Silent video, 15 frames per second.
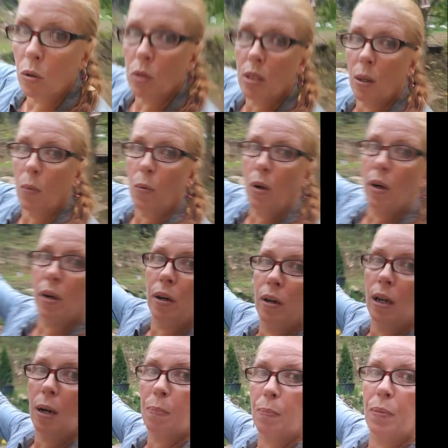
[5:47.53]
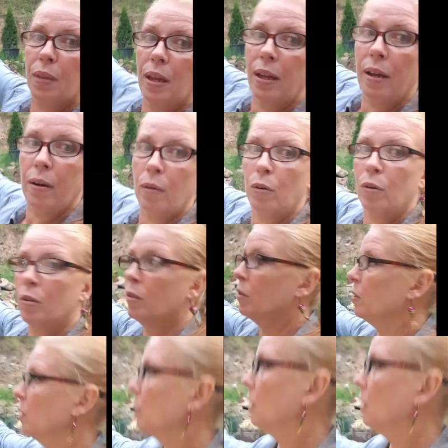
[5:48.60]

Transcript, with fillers: know, somewhere up there or